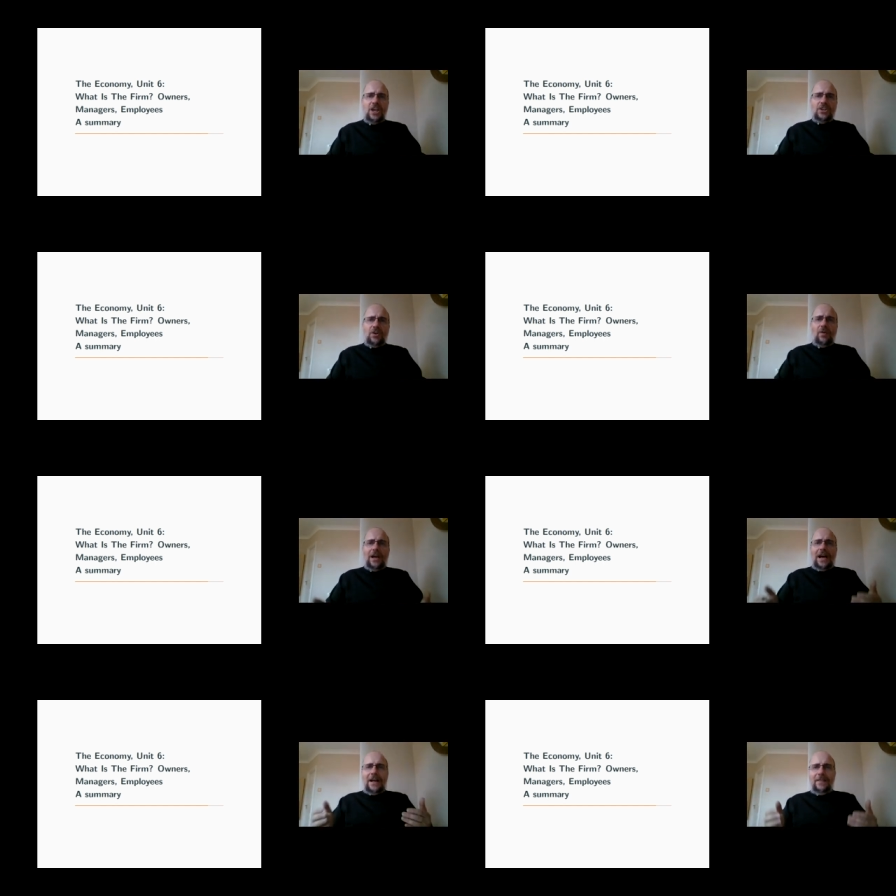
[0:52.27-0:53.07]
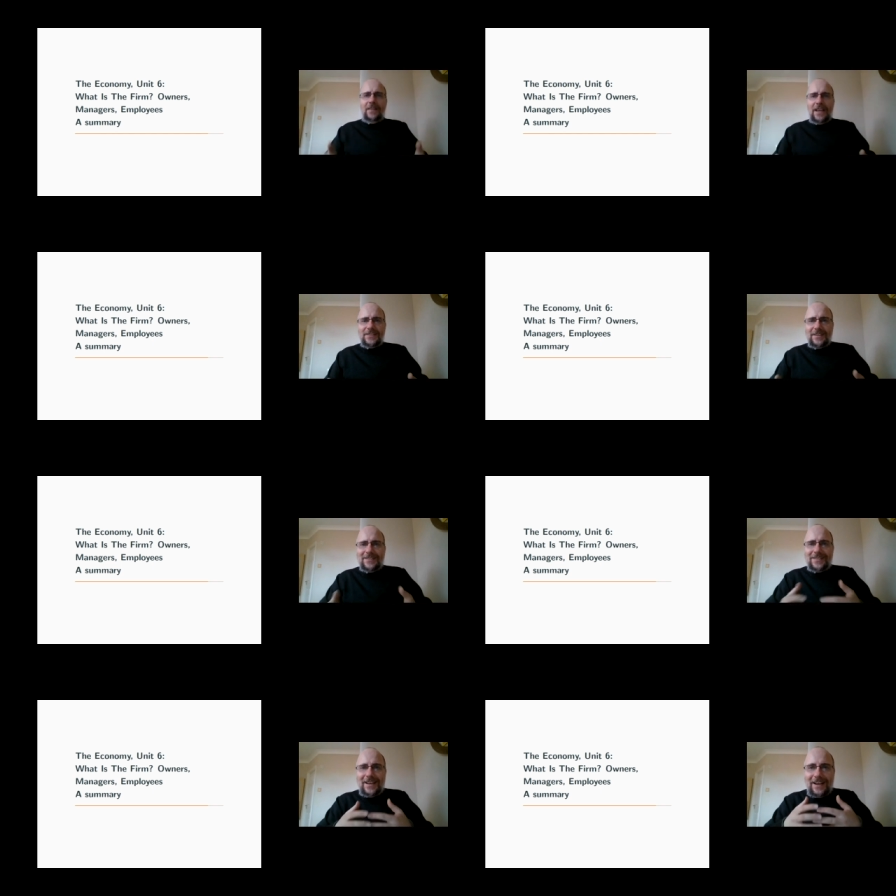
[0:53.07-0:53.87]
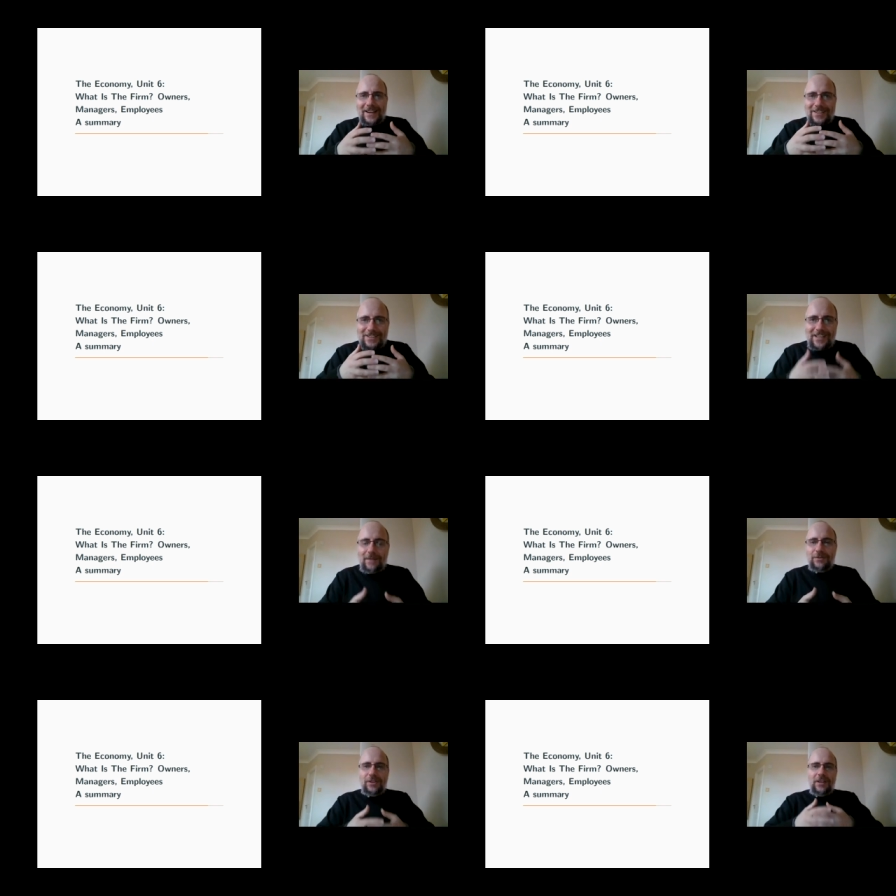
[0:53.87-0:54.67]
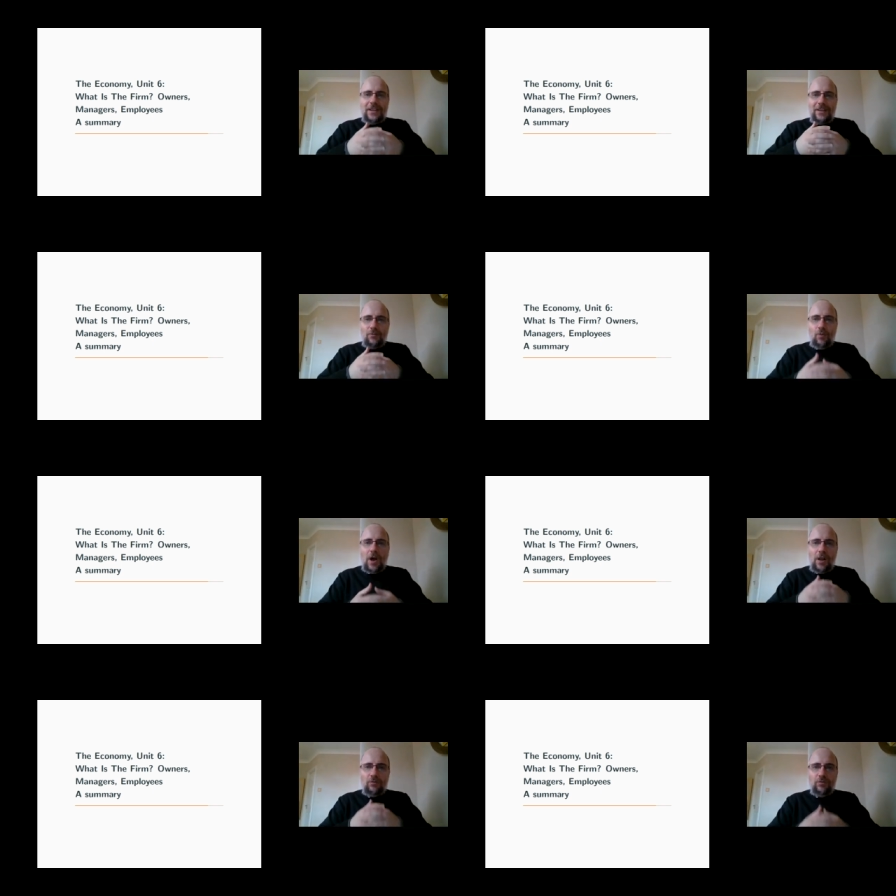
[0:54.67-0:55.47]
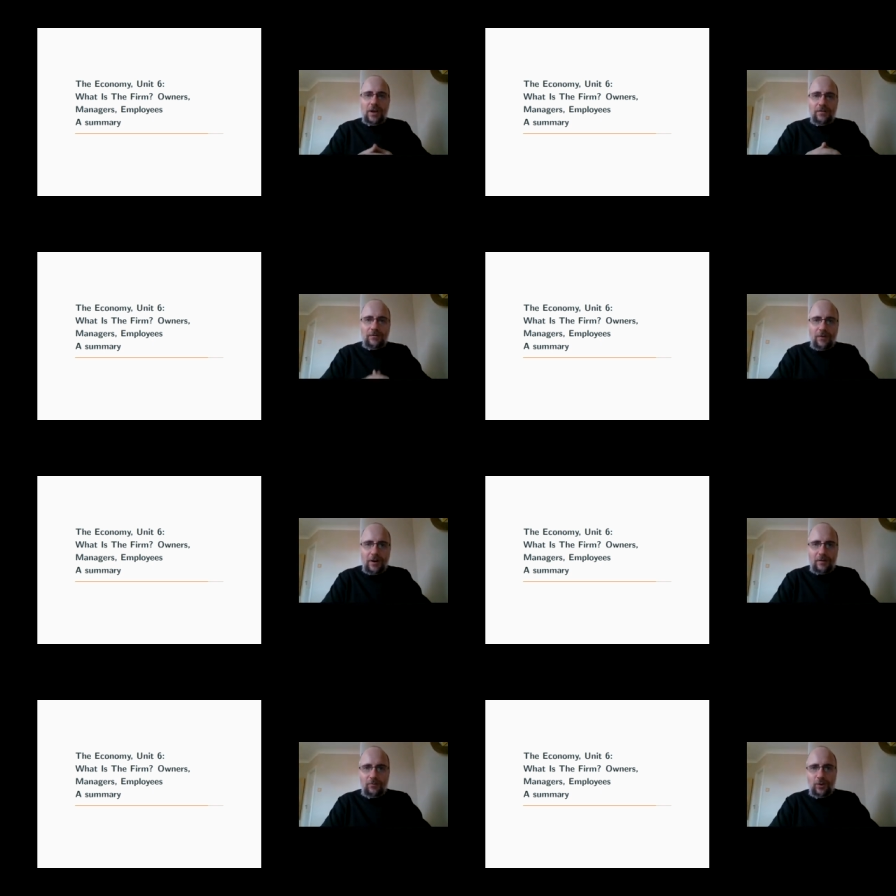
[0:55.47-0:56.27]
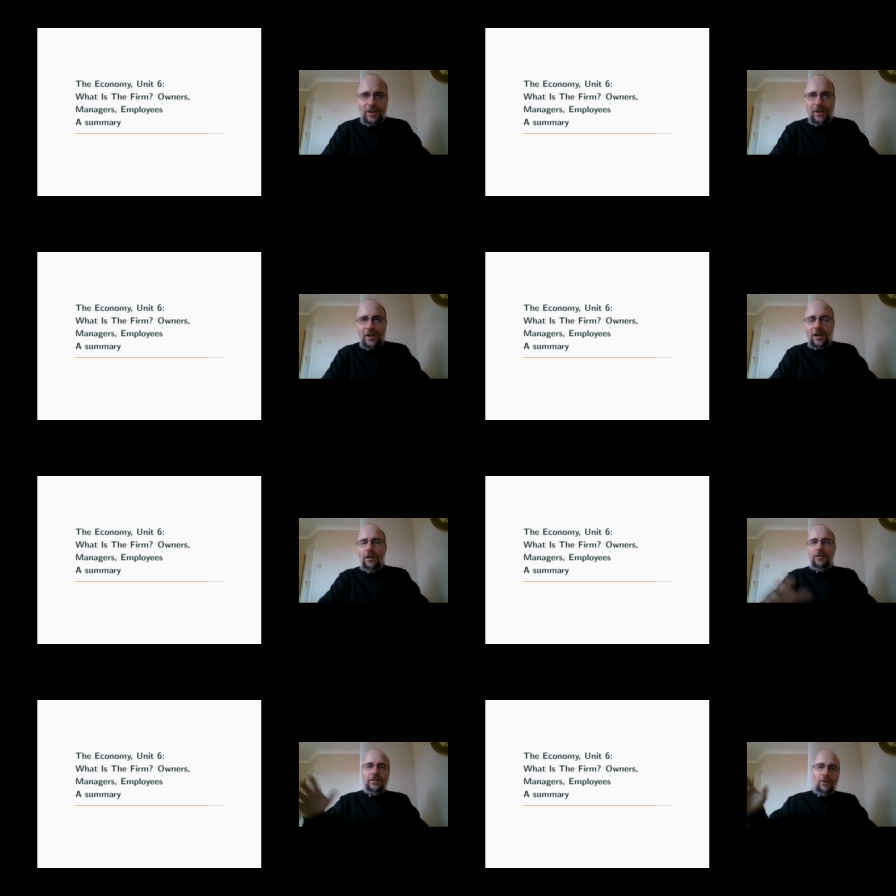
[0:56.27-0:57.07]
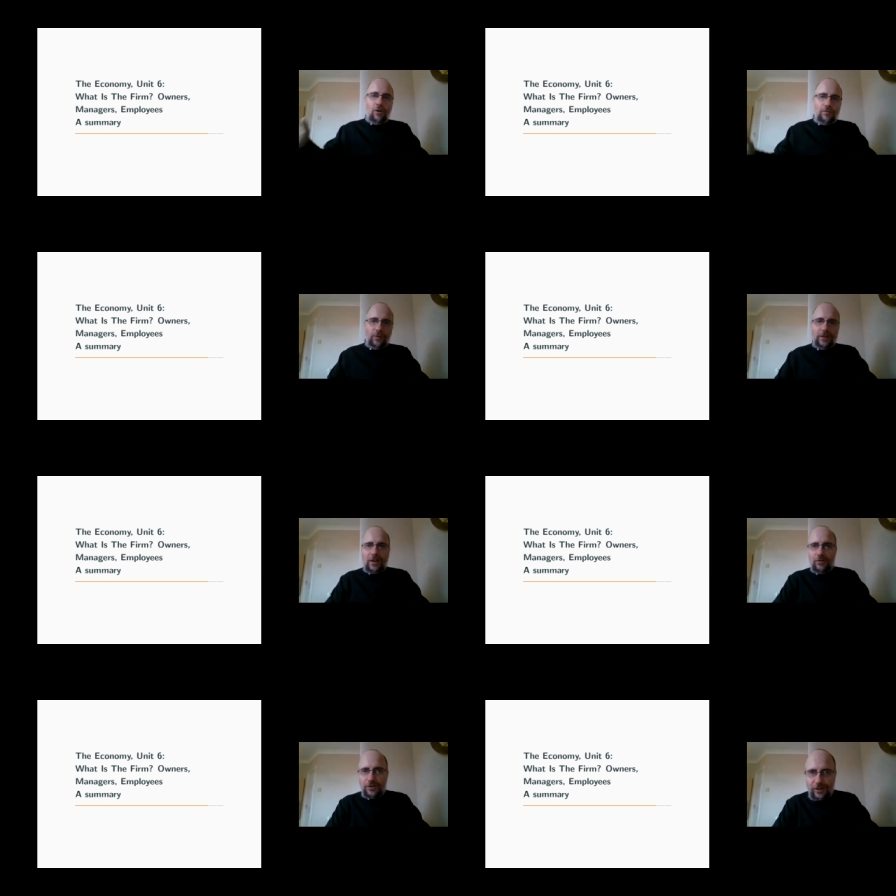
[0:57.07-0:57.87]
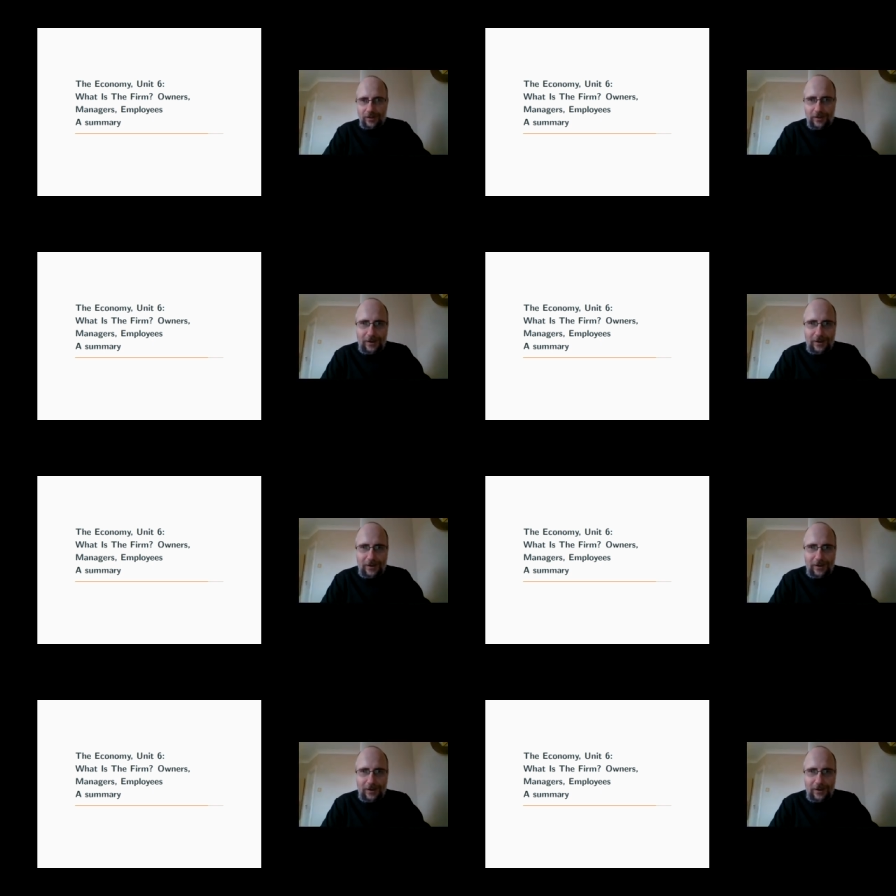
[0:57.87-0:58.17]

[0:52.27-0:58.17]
So, unless it's an exceptionally well run firm with a cult corporate culture,